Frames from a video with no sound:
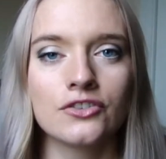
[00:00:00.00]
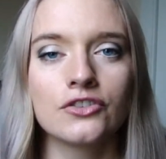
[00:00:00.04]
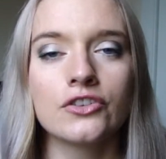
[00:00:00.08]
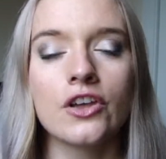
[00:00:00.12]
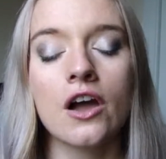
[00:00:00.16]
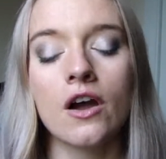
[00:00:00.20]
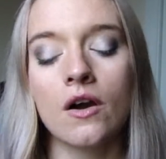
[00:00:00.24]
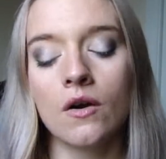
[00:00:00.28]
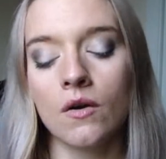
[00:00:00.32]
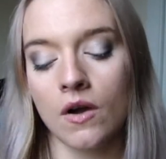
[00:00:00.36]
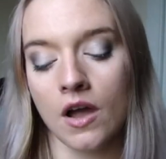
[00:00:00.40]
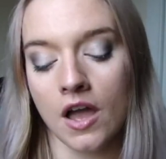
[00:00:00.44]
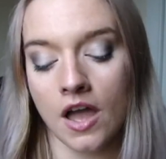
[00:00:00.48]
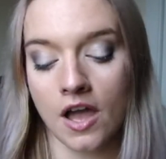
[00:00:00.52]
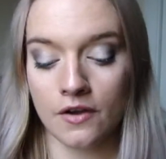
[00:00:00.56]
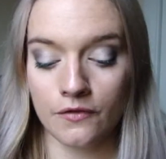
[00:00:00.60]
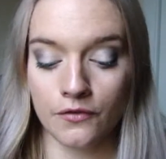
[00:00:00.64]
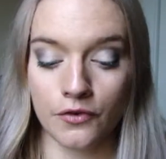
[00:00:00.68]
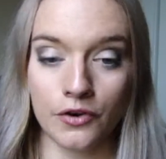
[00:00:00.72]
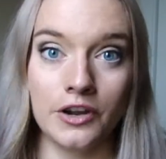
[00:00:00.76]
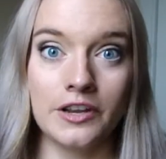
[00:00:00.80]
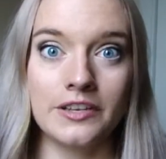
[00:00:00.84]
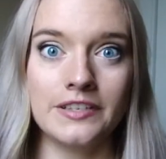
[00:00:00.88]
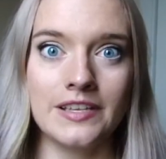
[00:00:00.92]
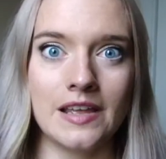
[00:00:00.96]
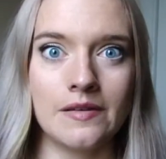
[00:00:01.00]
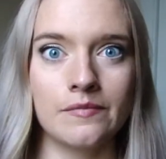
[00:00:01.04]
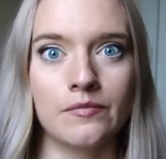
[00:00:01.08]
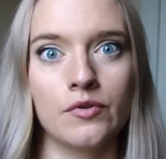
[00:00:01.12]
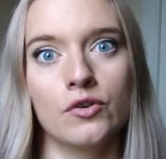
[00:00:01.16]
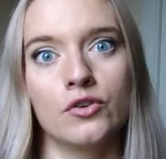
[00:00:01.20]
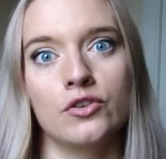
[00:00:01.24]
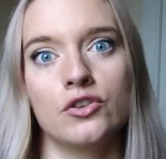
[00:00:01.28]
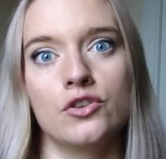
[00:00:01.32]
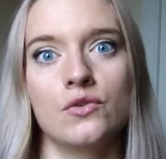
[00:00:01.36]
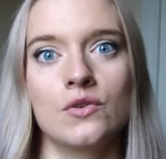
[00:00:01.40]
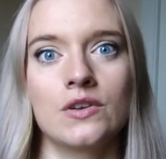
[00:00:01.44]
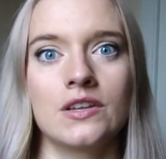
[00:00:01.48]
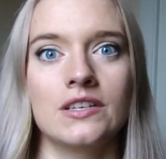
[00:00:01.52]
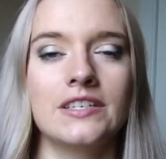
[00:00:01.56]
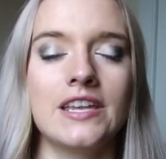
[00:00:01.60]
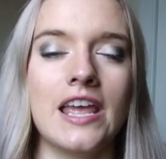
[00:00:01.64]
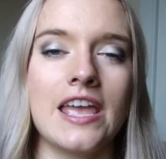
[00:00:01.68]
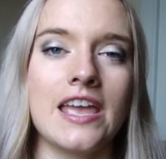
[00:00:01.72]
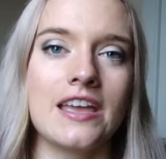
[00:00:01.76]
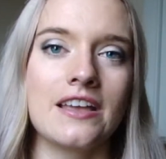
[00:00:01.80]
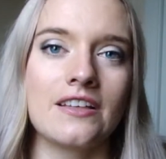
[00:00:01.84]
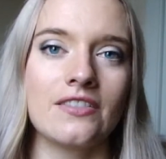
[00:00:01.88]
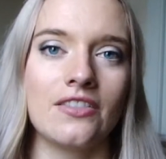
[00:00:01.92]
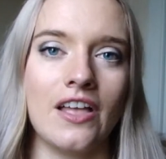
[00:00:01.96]
So for example, you can
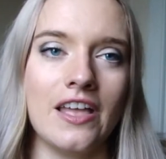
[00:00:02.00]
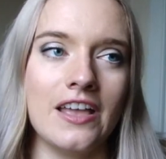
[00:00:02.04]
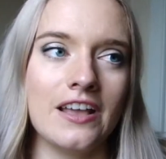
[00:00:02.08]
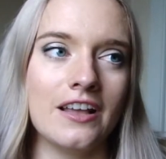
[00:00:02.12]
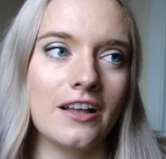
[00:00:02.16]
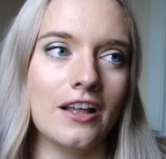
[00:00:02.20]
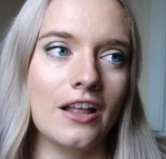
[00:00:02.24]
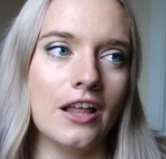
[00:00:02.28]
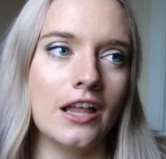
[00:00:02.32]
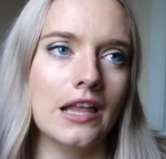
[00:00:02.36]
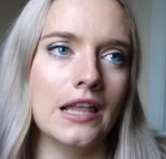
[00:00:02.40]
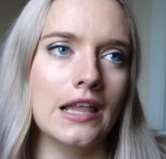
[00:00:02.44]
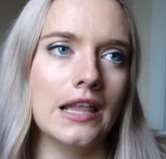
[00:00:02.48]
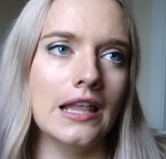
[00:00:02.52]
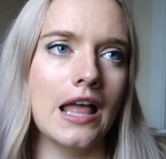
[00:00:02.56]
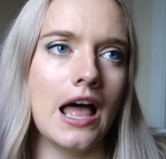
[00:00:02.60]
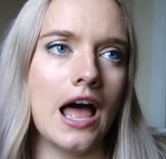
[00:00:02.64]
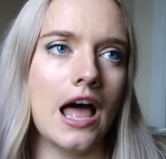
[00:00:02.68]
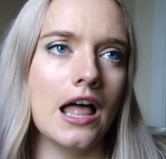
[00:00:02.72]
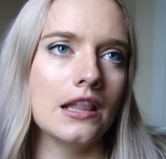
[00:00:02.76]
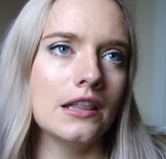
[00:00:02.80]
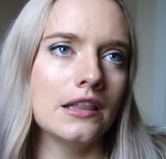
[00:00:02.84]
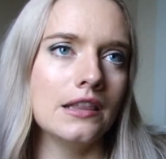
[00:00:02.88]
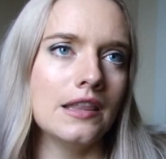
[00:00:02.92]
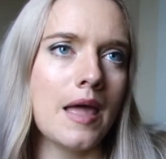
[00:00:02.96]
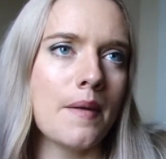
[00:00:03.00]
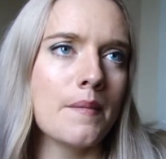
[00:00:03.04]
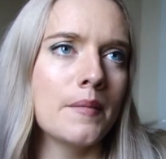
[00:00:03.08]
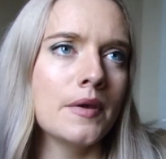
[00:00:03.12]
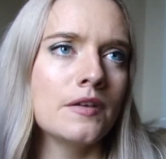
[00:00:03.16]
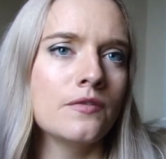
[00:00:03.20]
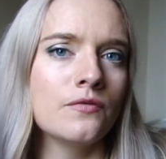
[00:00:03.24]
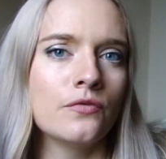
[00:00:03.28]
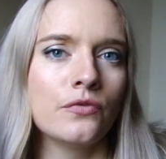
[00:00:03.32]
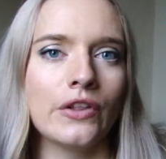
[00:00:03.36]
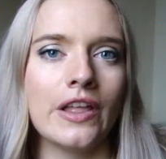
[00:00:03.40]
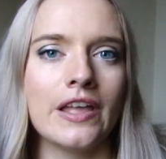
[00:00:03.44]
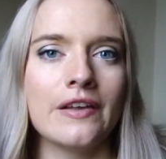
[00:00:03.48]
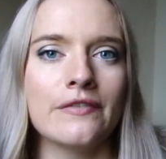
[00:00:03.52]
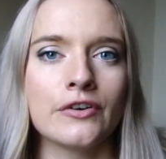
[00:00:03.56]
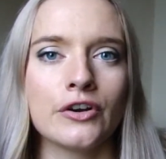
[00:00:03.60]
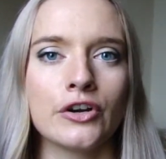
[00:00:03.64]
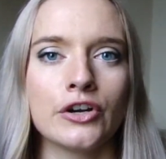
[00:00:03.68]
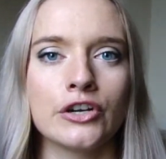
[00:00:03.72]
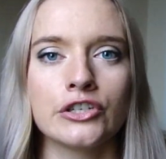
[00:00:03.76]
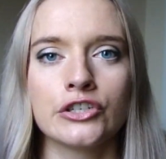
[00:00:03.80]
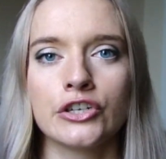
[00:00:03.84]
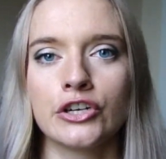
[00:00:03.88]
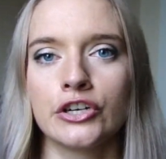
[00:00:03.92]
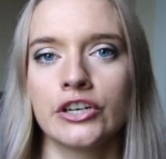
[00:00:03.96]
take like a lemon
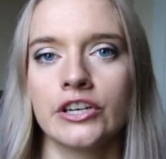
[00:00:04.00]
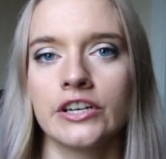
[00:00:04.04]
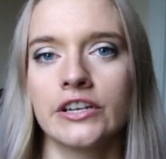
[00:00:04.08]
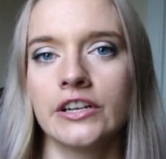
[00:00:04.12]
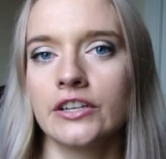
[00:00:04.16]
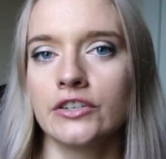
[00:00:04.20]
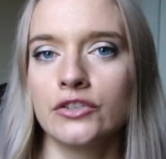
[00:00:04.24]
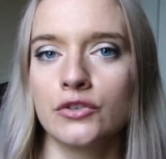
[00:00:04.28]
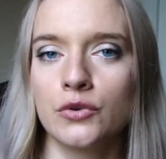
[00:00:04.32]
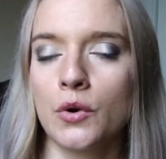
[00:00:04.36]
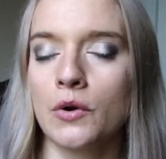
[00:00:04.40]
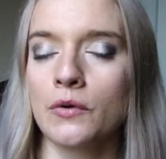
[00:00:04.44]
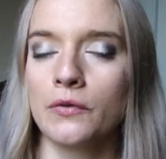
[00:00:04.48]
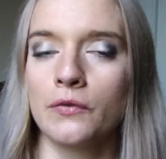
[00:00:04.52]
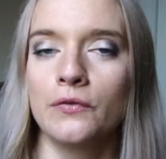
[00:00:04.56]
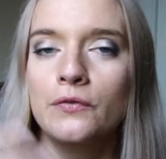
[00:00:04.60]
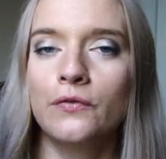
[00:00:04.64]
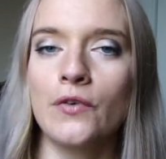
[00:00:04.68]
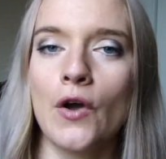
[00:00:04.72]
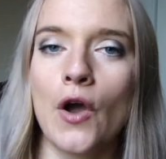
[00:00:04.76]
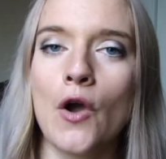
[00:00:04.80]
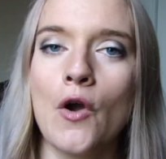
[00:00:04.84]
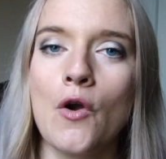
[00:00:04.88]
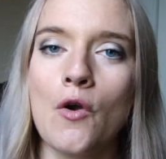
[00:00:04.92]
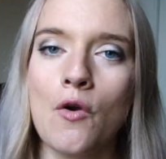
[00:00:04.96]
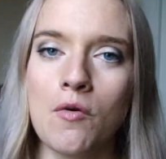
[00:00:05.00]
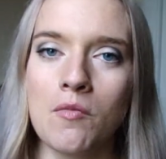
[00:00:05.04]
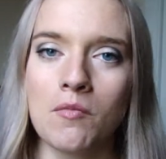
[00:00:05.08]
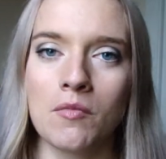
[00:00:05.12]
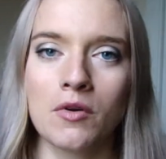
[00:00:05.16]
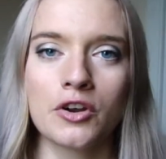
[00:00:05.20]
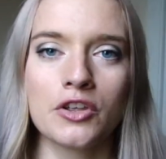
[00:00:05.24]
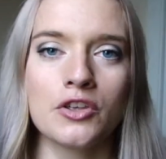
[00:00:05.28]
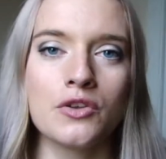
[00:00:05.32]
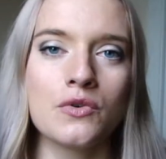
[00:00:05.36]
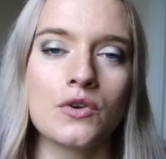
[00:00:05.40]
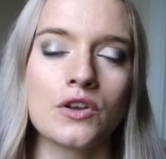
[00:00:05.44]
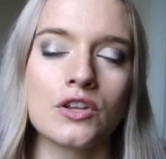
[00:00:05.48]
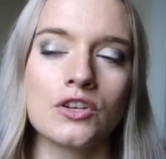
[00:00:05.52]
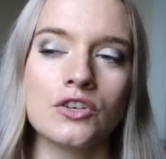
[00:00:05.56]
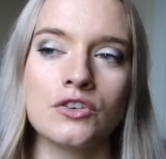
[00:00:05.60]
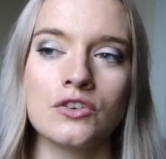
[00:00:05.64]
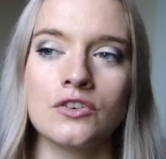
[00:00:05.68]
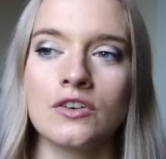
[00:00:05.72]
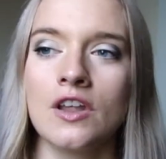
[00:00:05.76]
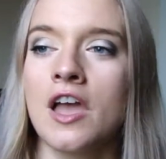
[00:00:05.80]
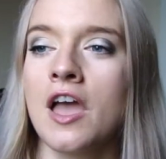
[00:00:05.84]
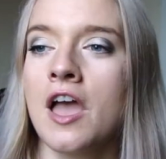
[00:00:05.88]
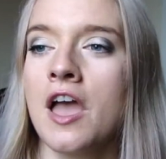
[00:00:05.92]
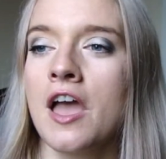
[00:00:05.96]
flavor and turn it into a foam, or you
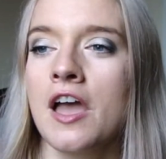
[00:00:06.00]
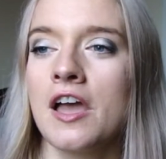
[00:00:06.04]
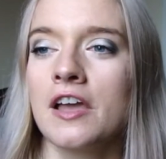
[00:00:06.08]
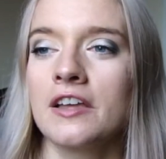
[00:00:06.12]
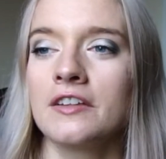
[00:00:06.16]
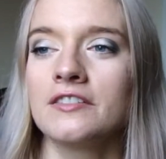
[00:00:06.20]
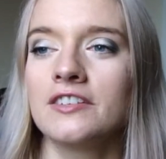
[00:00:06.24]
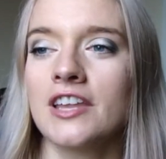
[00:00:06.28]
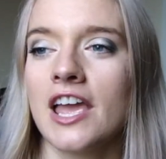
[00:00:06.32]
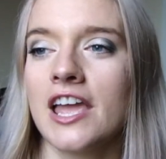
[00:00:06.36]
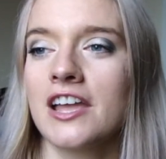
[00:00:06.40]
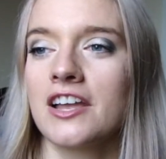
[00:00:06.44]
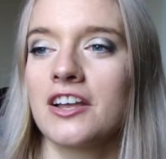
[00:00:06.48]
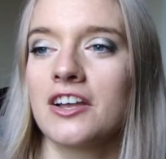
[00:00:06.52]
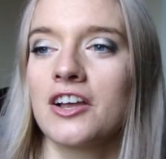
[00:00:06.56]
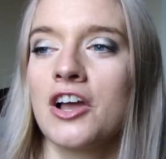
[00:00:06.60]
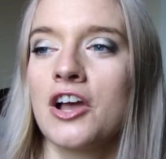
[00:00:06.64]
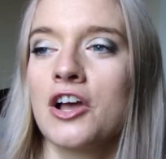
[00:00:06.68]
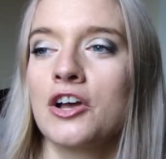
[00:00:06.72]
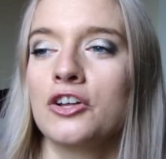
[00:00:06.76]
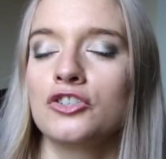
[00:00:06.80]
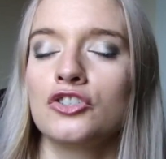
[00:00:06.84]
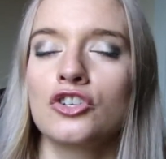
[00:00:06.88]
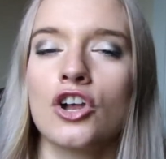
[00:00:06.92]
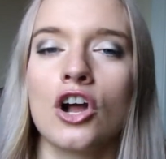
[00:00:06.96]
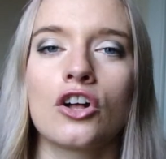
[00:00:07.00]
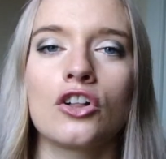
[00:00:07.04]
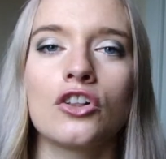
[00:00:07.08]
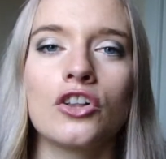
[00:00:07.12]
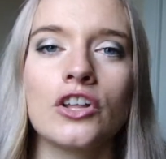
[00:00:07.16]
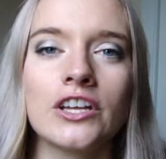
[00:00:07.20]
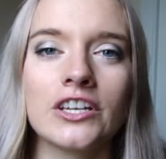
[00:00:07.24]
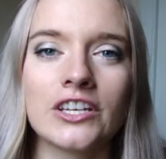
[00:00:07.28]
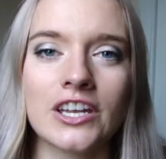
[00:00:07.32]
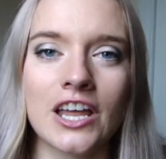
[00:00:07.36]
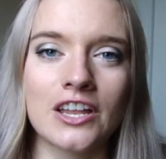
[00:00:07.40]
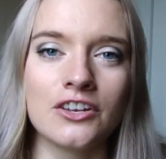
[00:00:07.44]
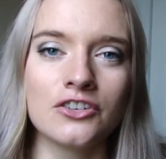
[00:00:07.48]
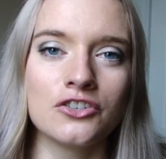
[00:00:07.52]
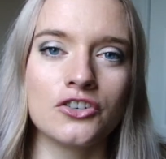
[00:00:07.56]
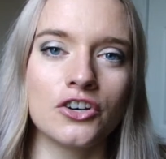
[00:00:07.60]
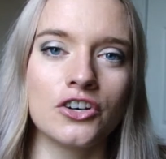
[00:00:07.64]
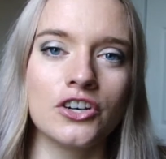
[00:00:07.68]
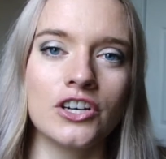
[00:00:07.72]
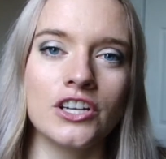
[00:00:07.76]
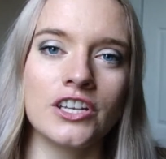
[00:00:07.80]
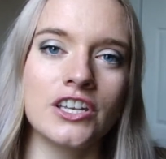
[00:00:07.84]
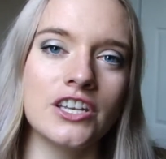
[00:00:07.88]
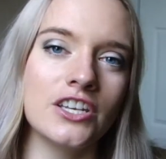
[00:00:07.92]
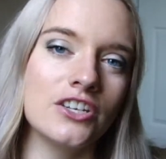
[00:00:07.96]
can take chocolate and
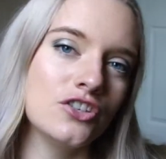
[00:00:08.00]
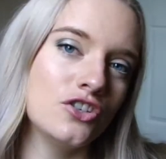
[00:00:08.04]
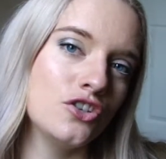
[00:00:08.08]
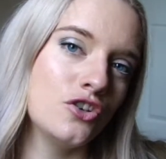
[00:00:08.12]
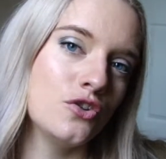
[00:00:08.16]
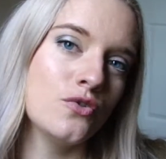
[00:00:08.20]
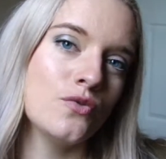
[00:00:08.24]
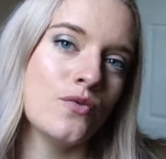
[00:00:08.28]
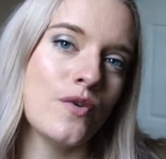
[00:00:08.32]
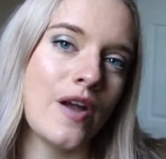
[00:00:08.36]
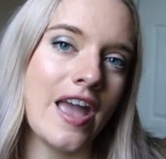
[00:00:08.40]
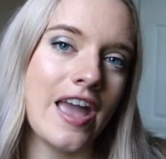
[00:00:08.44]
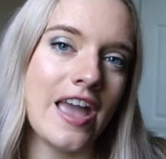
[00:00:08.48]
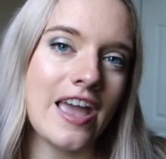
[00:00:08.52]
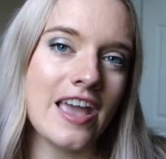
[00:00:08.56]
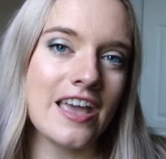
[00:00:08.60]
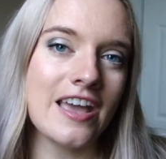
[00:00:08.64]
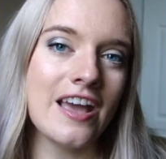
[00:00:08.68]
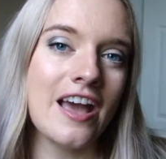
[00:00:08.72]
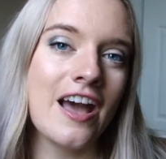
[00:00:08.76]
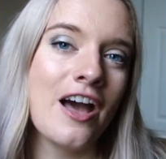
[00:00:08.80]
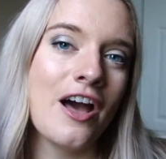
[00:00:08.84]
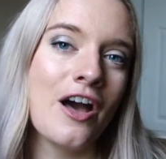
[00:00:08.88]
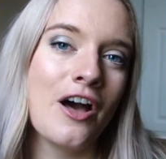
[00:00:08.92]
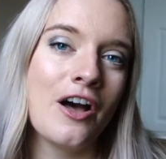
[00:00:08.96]
turn it into a